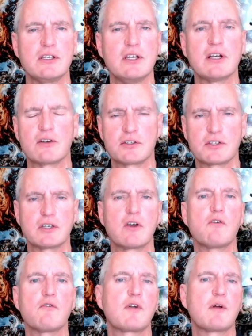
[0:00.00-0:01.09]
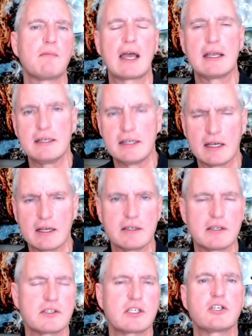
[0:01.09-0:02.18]
and years to go from idea and
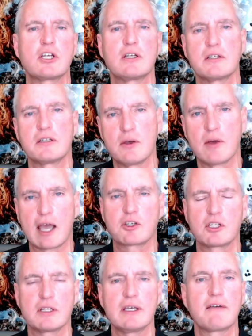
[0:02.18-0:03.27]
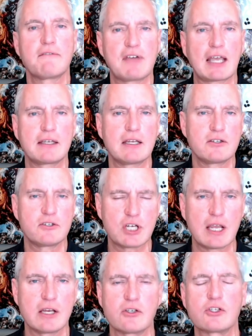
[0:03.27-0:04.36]
decision to actually affecting
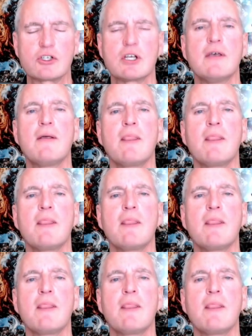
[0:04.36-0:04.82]
change